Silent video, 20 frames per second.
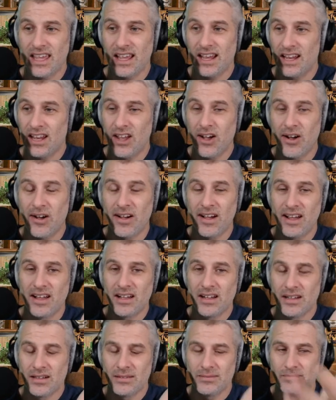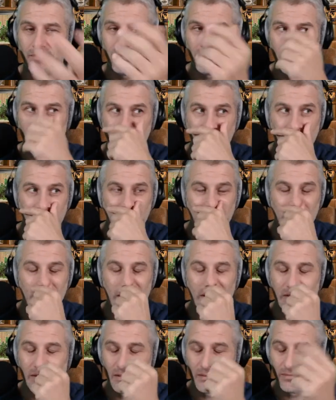it a lot, um, the,
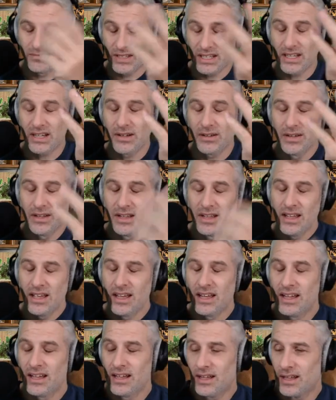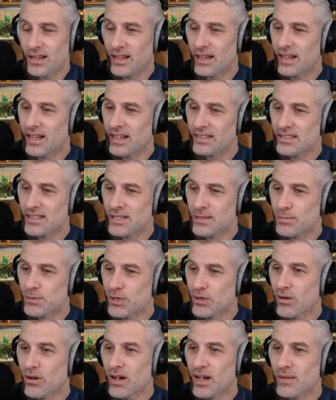the, the video uh, and
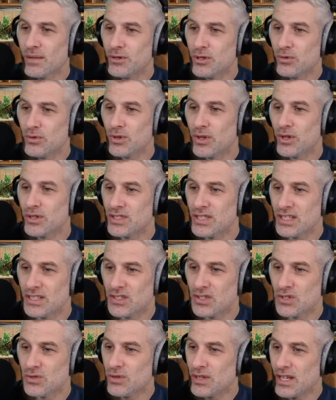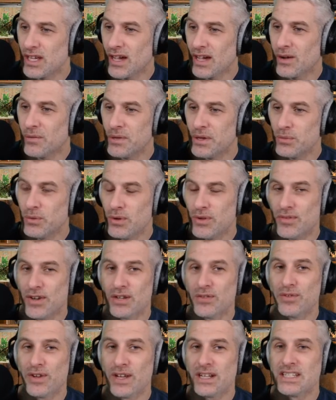subscribe. Do all those things to really help me. We've
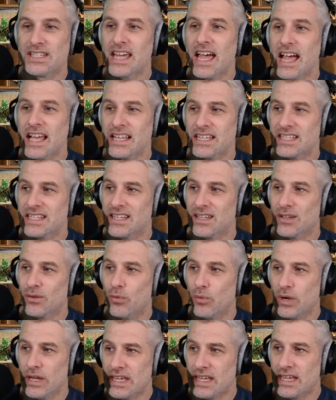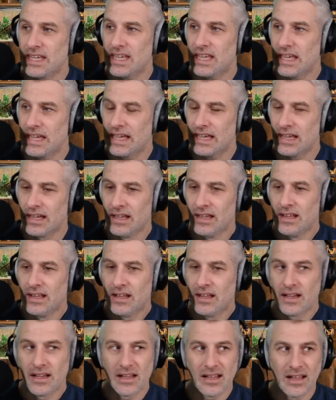had a fantastic week here.
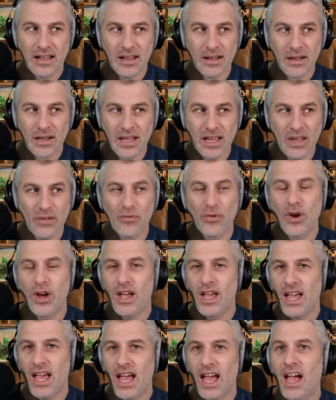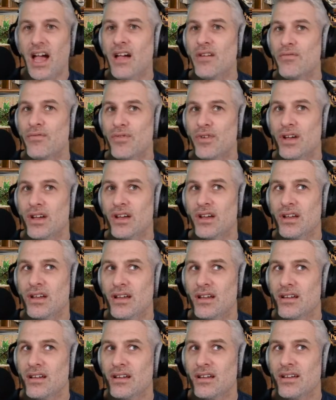Uh, if I have
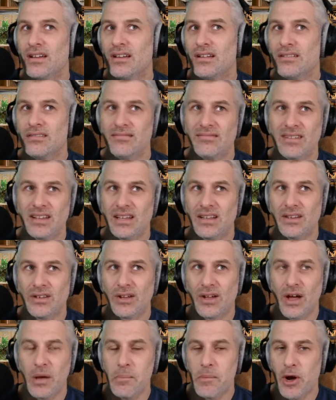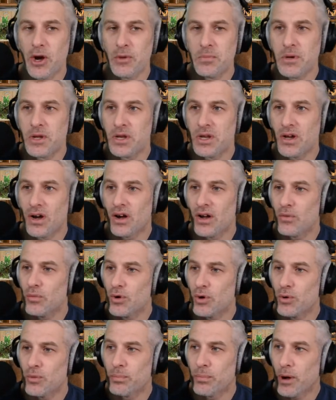uh, a moment, I
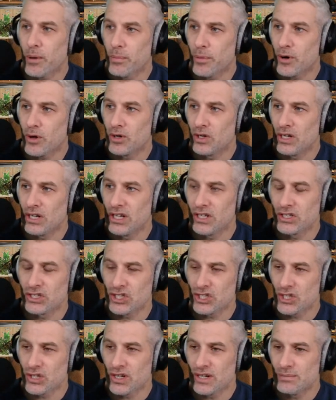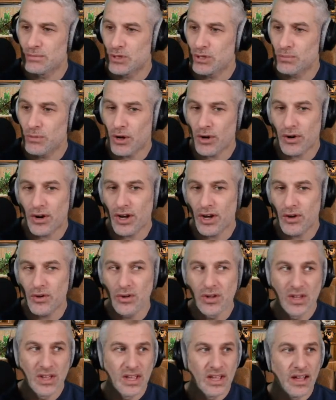will pop on lunchtime
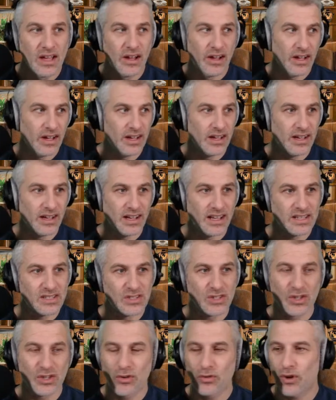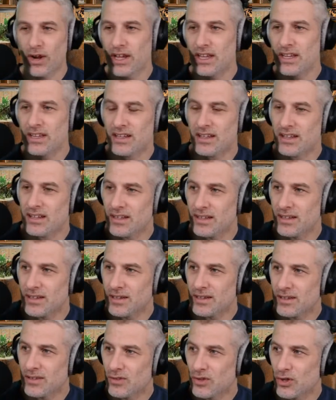tomorrow uh, as the great
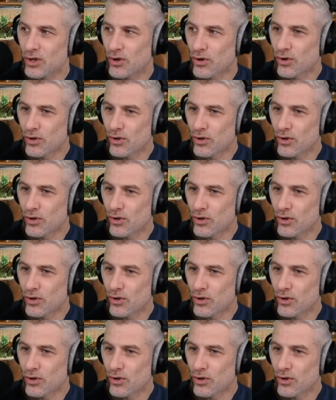uh, the,